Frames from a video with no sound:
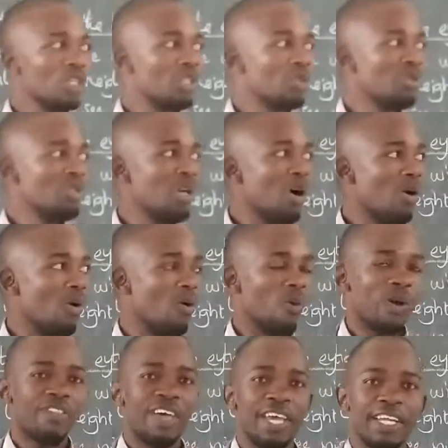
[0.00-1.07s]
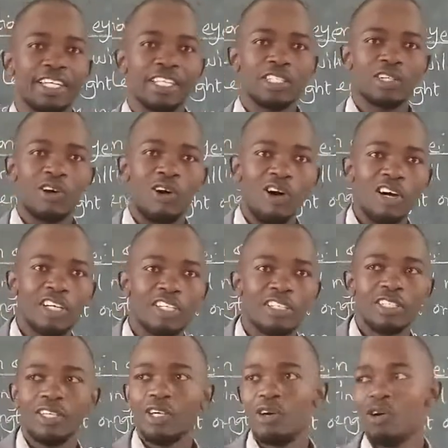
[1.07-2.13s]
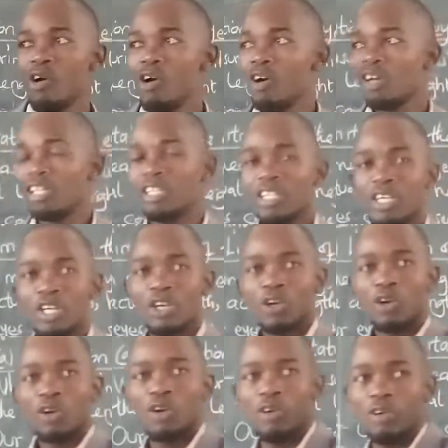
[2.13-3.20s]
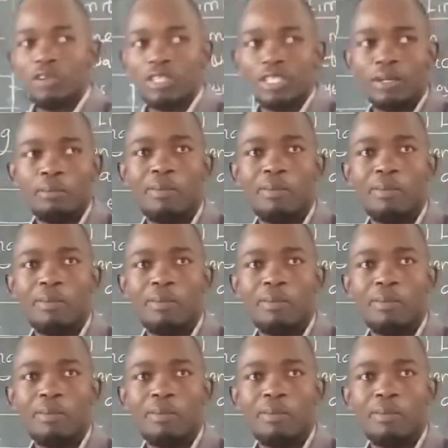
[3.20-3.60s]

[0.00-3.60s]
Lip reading: to know whether it is hot or cold.